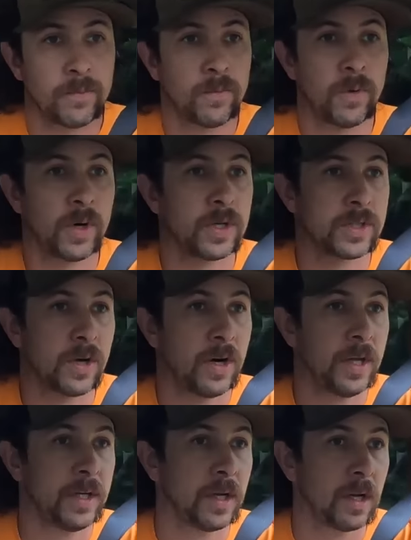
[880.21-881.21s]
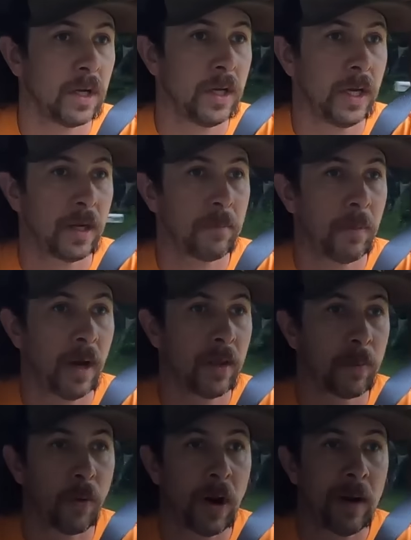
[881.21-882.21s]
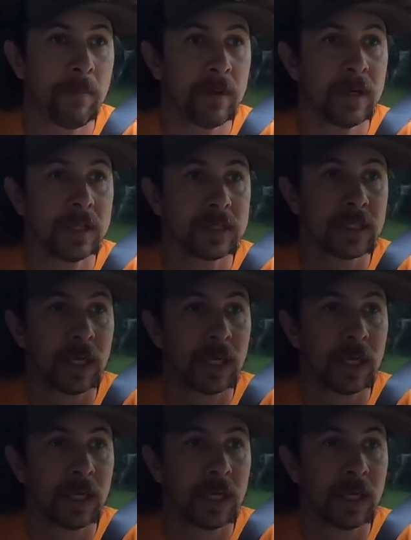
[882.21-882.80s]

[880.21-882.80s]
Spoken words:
we're gonna start hitting the lick. My other problem is